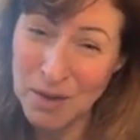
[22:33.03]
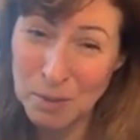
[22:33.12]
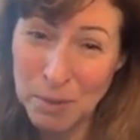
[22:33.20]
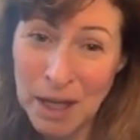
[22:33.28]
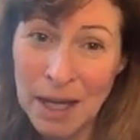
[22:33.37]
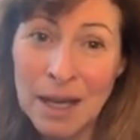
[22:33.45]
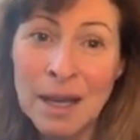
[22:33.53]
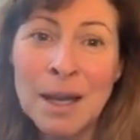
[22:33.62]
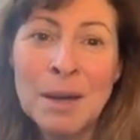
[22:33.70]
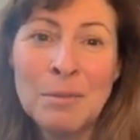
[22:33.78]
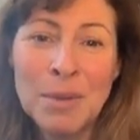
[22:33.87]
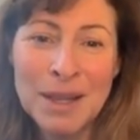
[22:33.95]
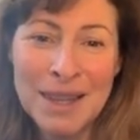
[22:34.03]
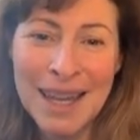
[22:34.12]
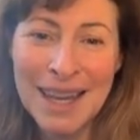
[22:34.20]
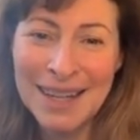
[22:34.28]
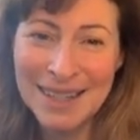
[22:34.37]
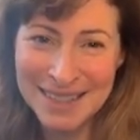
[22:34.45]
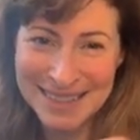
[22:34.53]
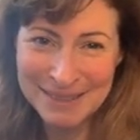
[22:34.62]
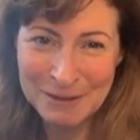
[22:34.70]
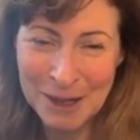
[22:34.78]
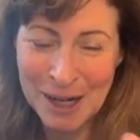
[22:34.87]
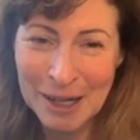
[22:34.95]
beak, but then
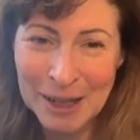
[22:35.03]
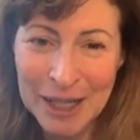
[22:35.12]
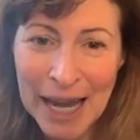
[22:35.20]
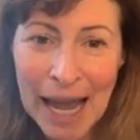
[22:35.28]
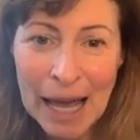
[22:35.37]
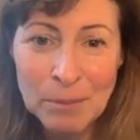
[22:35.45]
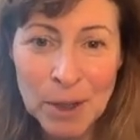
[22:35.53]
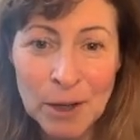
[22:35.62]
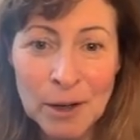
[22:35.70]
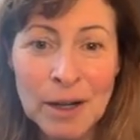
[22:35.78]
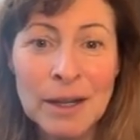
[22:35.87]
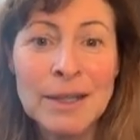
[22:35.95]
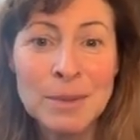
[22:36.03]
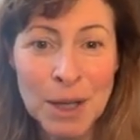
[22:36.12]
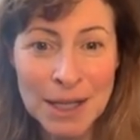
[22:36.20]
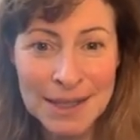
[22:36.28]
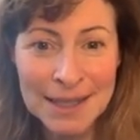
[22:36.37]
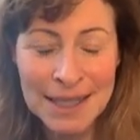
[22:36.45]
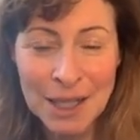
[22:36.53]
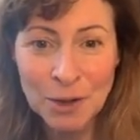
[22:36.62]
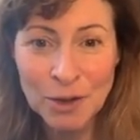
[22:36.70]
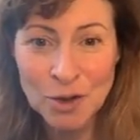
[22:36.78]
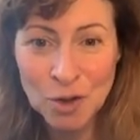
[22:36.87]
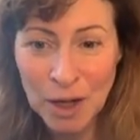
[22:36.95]
where I look happier, it's because the
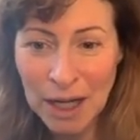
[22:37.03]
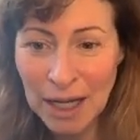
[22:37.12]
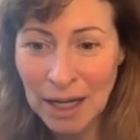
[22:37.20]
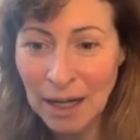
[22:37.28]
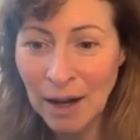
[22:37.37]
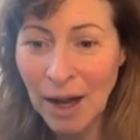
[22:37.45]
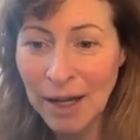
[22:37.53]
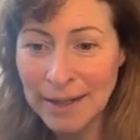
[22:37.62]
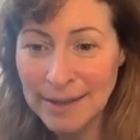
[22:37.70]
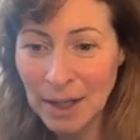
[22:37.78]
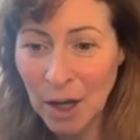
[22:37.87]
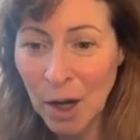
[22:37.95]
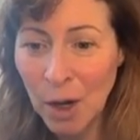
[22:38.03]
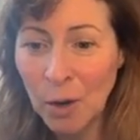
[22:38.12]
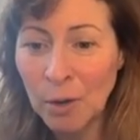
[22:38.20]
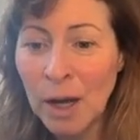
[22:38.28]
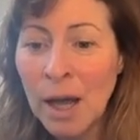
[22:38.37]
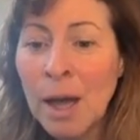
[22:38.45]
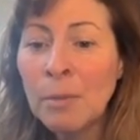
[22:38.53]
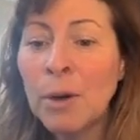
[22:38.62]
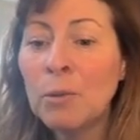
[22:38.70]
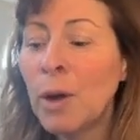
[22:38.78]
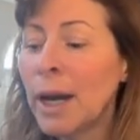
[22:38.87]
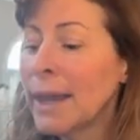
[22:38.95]
seagull is drinking it on its own.
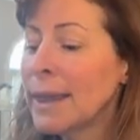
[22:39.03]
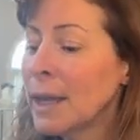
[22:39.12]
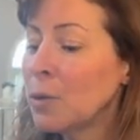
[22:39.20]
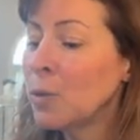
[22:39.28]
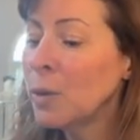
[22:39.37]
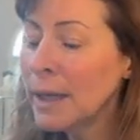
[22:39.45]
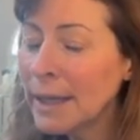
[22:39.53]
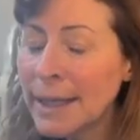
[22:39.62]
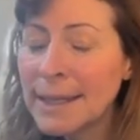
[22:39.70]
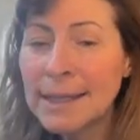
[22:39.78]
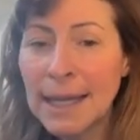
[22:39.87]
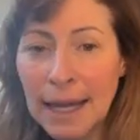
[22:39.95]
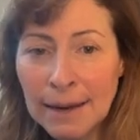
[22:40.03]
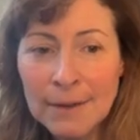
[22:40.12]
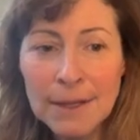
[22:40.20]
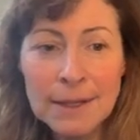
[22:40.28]
But what I think really saved the